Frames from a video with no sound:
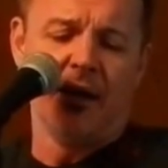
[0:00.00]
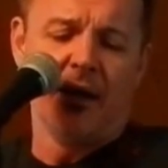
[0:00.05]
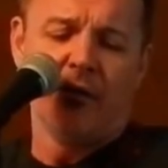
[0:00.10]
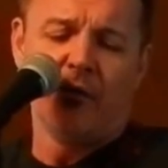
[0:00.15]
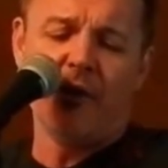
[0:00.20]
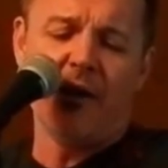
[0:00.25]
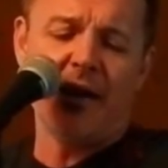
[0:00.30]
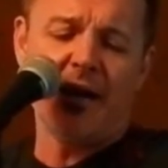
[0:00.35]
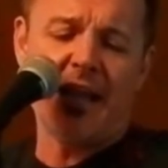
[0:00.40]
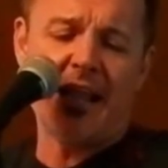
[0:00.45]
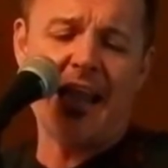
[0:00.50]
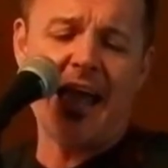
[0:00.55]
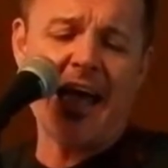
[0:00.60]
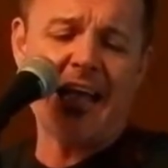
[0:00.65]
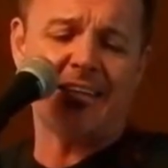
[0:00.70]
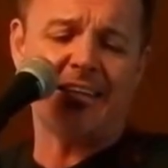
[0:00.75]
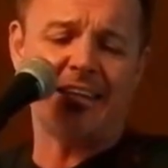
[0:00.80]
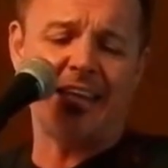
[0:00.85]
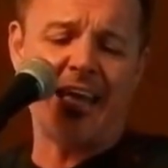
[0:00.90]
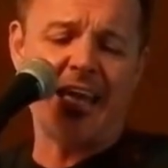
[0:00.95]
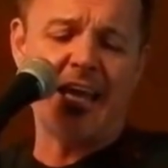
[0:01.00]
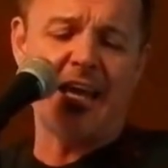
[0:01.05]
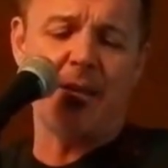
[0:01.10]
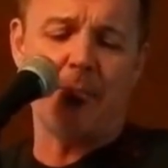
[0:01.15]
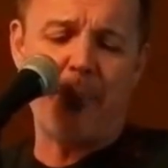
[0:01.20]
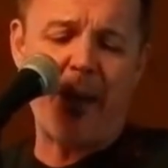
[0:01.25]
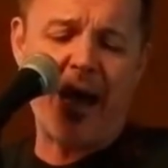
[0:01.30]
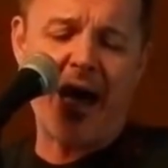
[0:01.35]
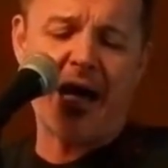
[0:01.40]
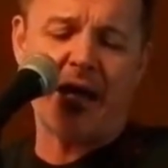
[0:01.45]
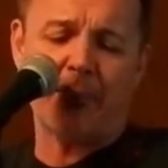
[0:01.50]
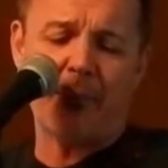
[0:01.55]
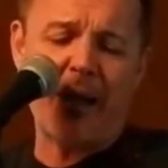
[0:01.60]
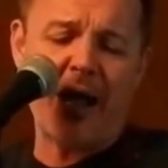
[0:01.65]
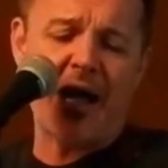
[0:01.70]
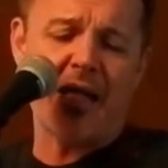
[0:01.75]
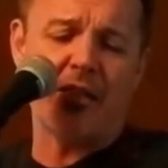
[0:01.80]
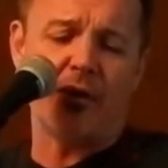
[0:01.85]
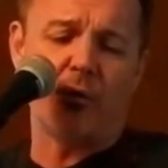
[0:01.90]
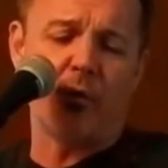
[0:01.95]
Well, I can get back by
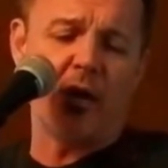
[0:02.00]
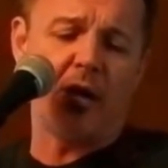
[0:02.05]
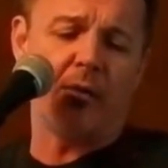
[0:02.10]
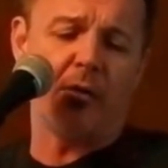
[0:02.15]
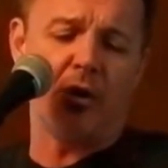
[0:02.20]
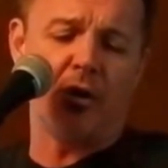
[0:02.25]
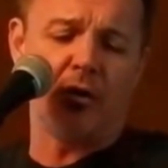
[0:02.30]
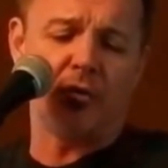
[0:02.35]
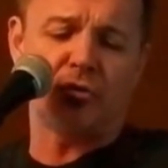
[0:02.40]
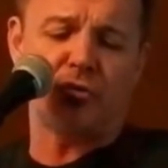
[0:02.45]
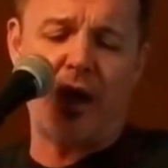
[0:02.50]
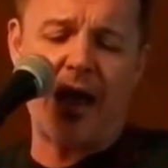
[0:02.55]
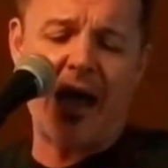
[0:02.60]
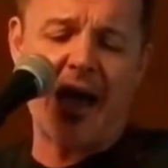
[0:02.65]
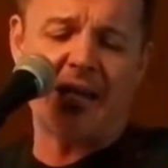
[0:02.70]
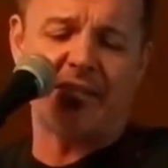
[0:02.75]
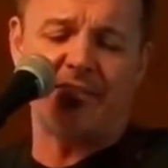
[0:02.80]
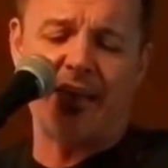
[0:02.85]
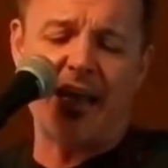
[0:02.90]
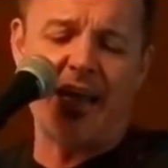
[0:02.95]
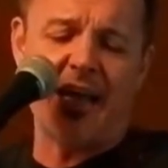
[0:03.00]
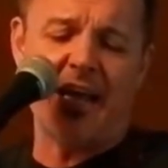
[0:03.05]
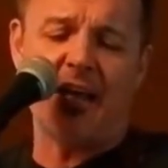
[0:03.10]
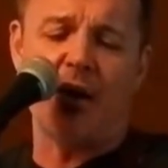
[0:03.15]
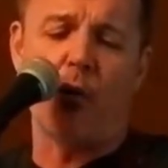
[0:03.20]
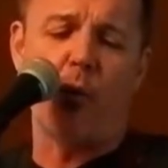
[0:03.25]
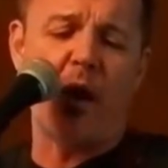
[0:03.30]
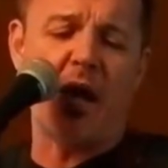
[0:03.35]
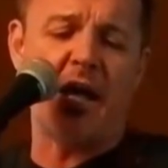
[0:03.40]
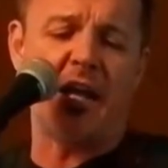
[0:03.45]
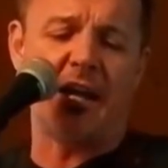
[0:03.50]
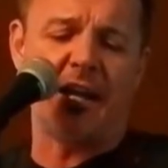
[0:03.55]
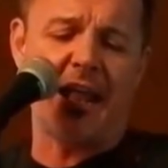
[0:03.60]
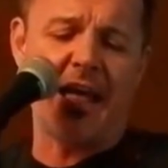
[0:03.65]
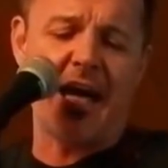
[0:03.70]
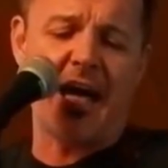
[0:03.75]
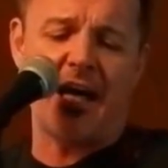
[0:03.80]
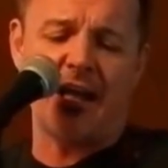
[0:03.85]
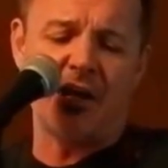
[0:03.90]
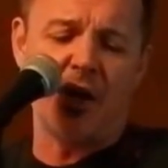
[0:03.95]
the railroad tracks and wait in
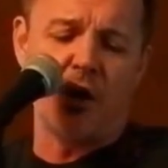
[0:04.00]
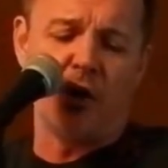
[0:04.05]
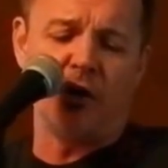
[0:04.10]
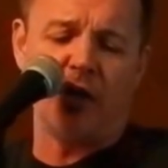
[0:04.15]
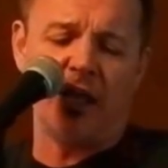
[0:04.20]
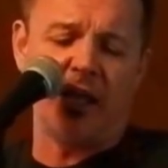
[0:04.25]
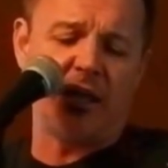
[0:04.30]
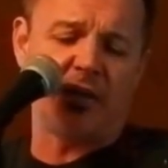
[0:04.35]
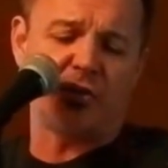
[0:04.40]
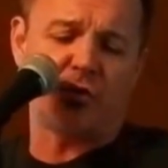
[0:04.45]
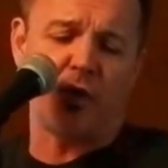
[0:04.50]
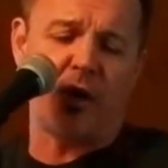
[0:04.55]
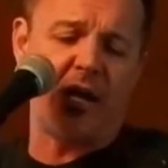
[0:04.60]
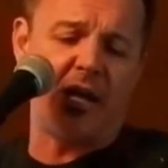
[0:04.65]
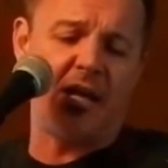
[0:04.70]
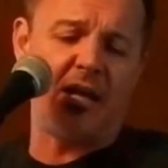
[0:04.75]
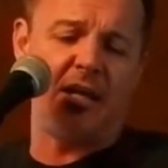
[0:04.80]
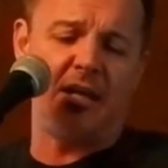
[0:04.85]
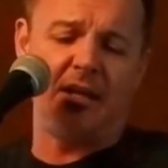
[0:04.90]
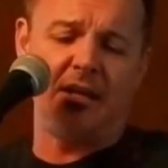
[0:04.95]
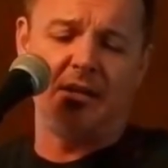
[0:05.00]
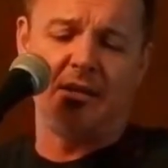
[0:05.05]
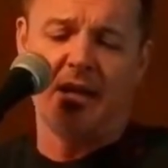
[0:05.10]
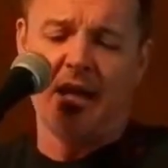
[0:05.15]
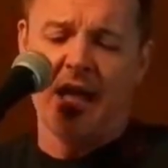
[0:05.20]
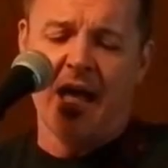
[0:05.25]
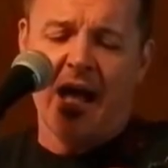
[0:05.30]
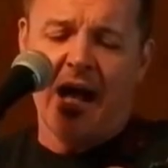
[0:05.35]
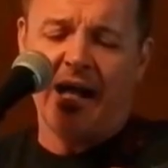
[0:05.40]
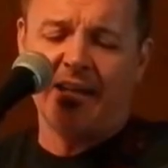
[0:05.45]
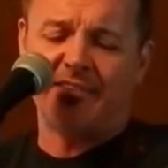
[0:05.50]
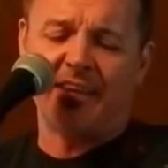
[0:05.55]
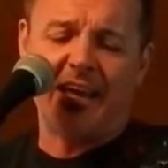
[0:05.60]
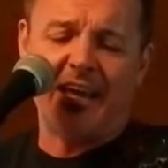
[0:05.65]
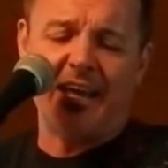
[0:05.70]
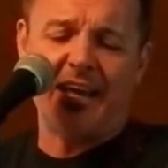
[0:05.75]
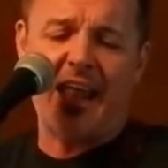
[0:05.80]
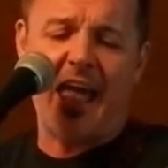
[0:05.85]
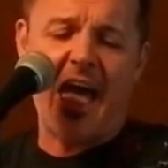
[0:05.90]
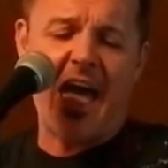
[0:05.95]
that morning train. I said,
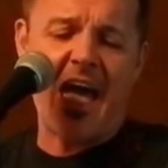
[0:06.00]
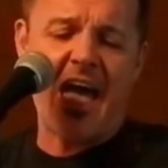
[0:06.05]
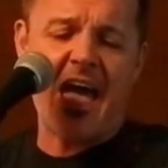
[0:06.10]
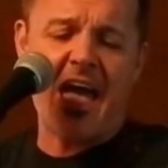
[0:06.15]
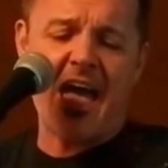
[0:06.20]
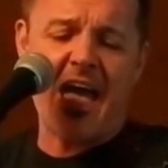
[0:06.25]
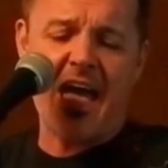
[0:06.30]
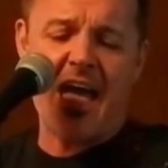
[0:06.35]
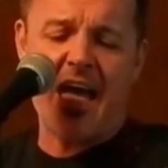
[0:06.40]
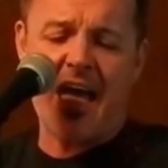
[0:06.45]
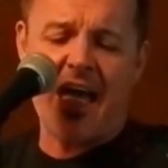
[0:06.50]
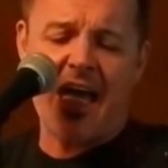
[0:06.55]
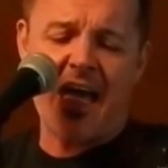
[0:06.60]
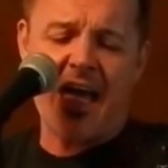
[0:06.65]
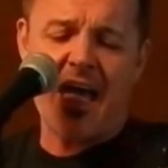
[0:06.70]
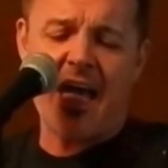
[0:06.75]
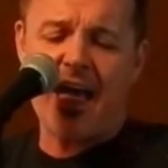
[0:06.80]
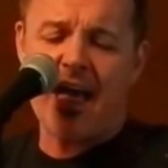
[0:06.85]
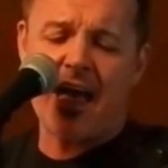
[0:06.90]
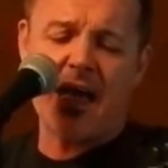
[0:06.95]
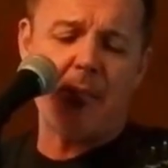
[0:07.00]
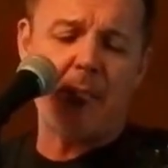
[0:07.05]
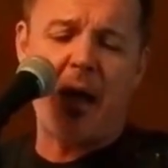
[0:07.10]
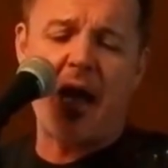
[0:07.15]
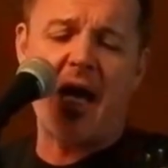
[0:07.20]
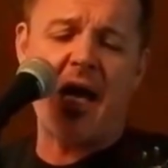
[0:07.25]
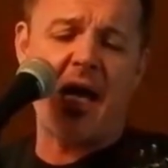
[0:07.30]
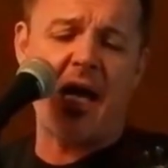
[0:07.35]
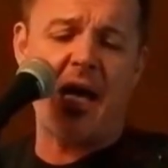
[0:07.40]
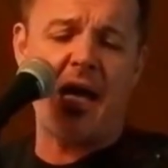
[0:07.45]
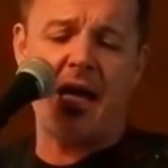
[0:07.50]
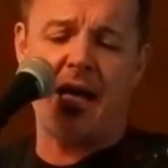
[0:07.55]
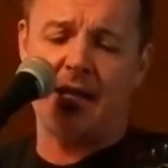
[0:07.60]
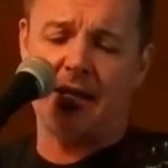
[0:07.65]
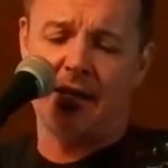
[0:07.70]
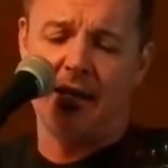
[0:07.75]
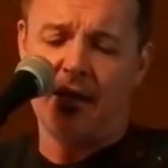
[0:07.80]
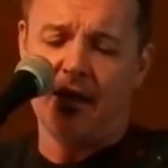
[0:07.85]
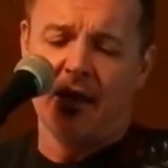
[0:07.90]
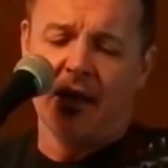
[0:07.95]
hey man,
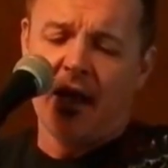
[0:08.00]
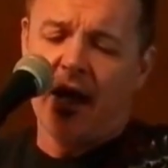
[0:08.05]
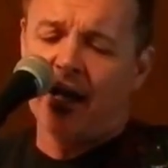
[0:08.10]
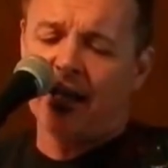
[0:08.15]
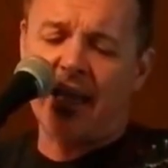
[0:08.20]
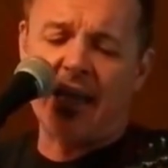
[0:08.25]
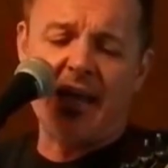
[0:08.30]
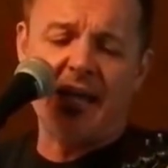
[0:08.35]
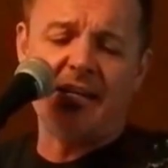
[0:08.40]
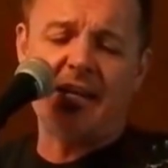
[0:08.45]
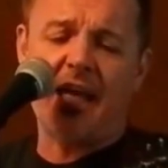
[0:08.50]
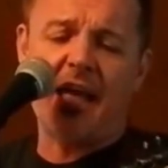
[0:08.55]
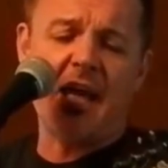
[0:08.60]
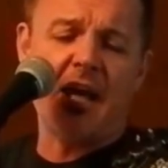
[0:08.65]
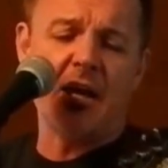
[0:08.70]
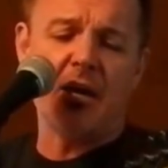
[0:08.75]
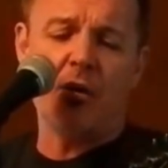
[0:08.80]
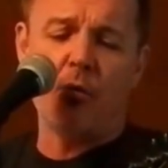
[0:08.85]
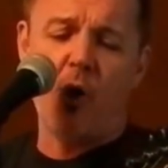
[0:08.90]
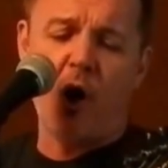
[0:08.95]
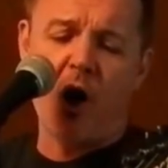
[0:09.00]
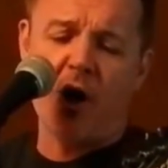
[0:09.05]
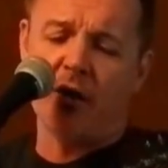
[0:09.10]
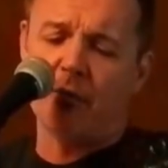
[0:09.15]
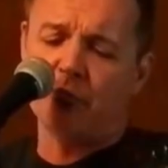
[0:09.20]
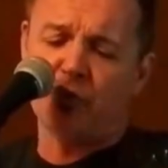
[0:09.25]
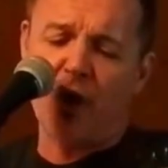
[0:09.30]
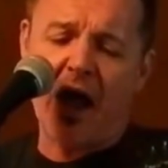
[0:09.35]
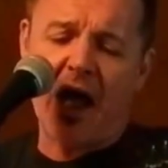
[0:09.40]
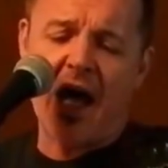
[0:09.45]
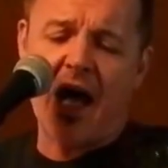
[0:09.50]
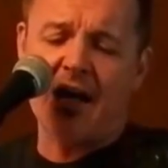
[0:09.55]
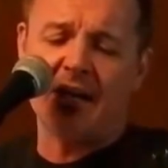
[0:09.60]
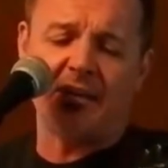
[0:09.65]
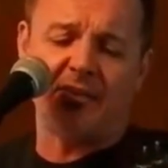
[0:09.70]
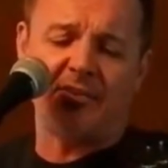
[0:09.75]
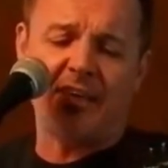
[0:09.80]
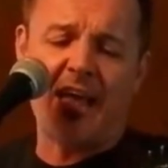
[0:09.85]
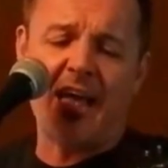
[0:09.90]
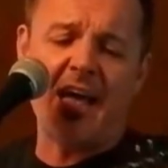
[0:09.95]
can you hear what I'm trying to
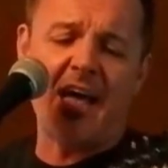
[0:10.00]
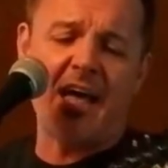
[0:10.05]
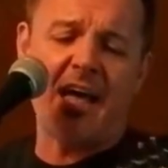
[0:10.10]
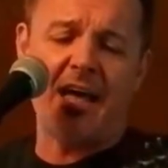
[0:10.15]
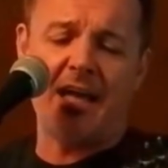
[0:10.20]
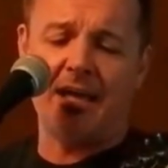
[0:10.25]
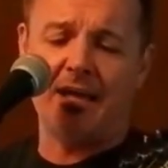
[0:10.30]
say?